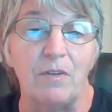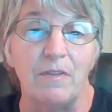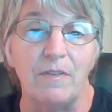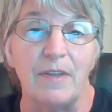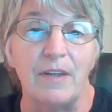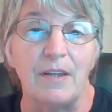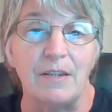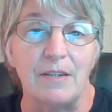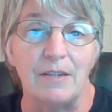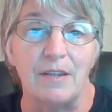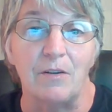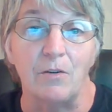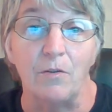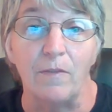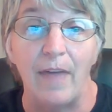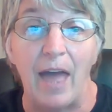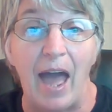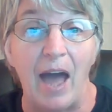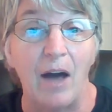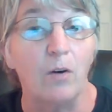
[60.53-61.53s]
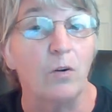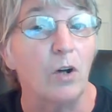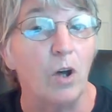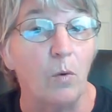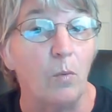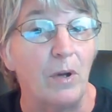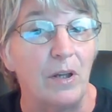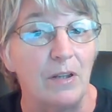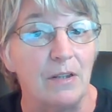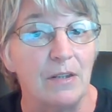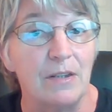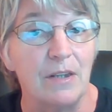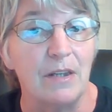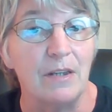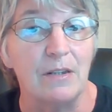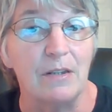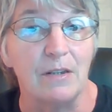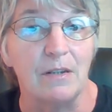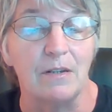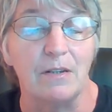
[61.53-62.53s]
the things that are the outgoing
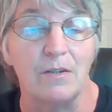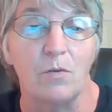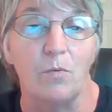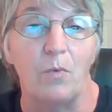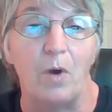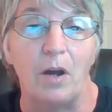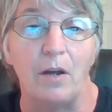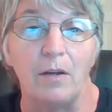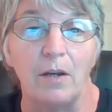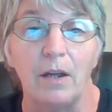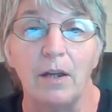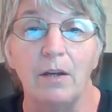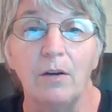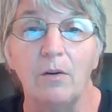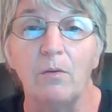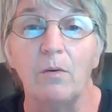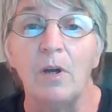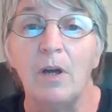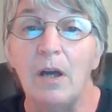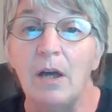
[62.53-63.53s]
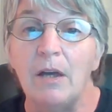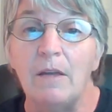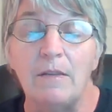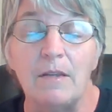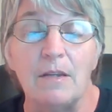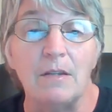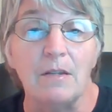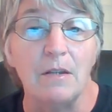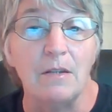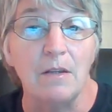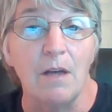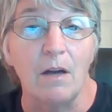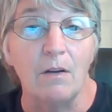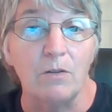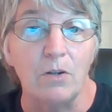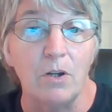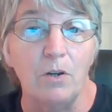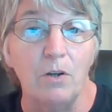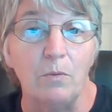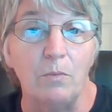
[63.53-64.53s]
season. So right now, this is
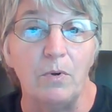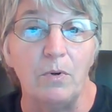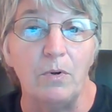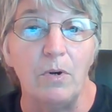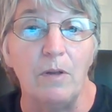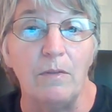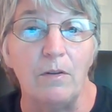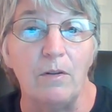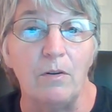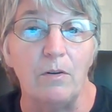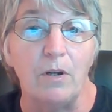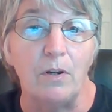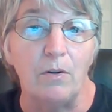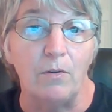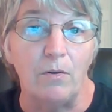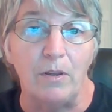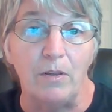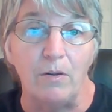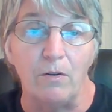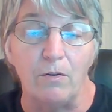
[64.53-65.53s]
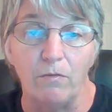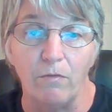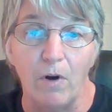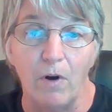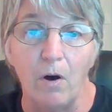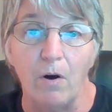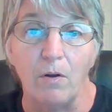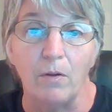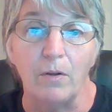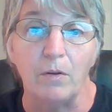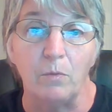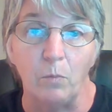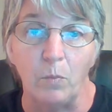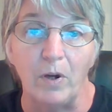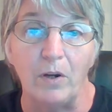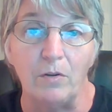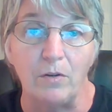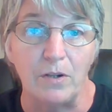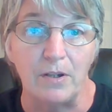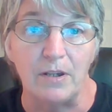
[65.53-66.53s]
October, and they're entering their fall and
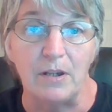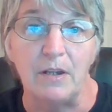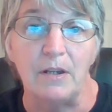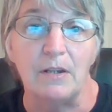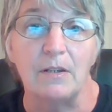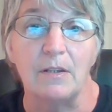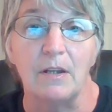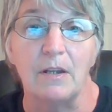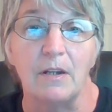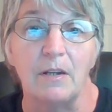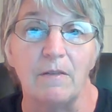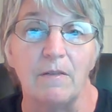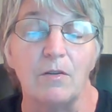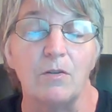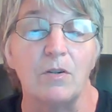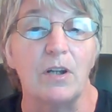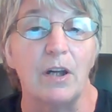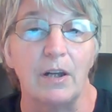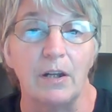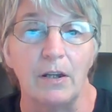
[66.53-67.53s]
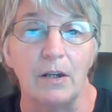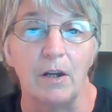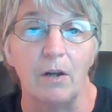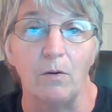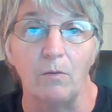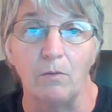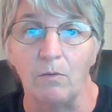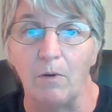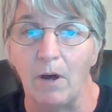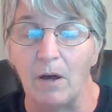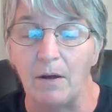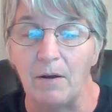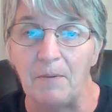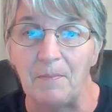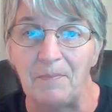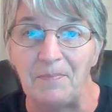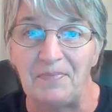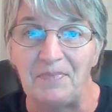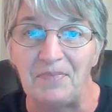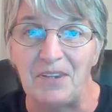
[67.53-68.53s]
winter season, and they're taking on
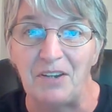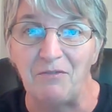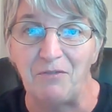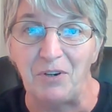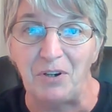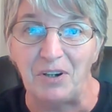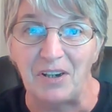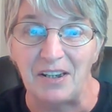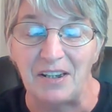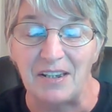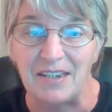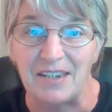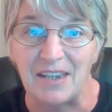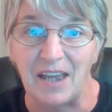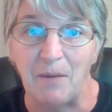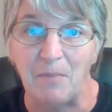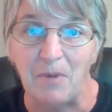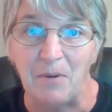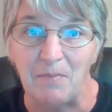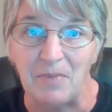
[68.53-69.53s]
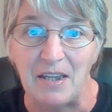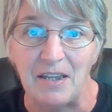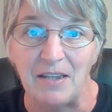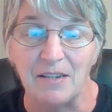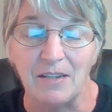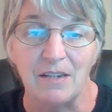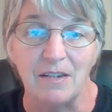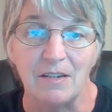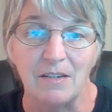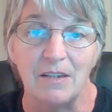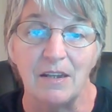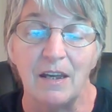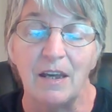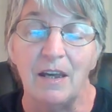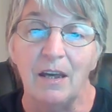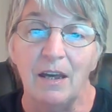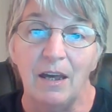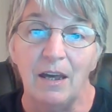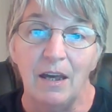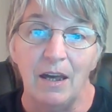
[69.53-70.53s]
different consignment pieces
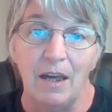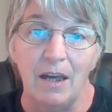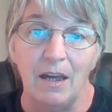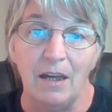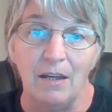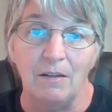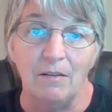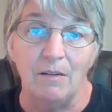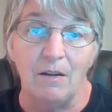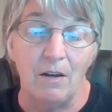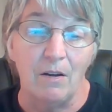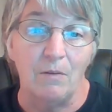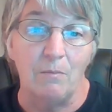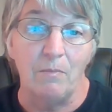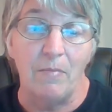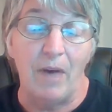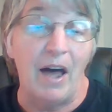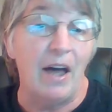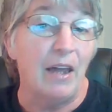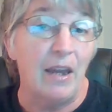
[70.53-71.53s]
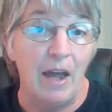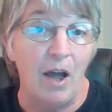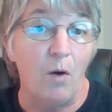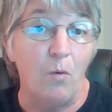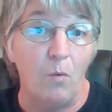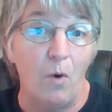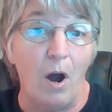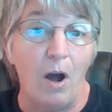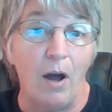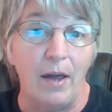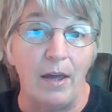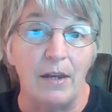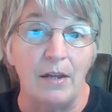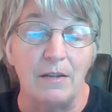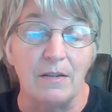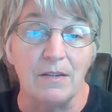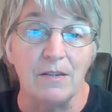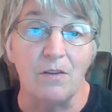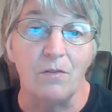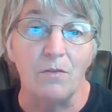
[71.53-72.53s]
and buying outright.
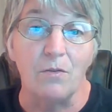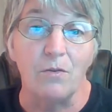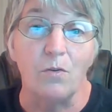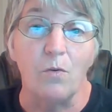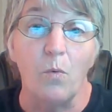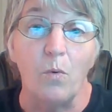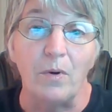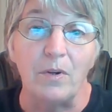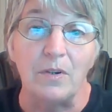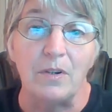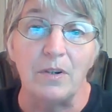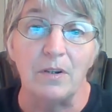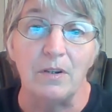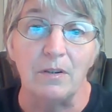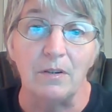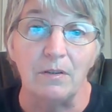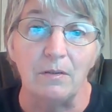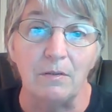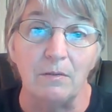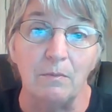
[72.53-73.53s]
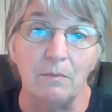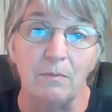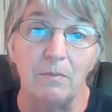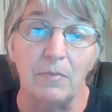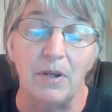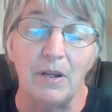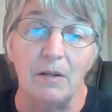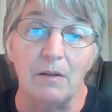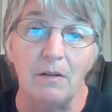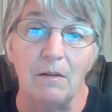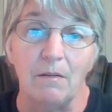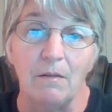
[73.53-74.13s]
And so they're going to be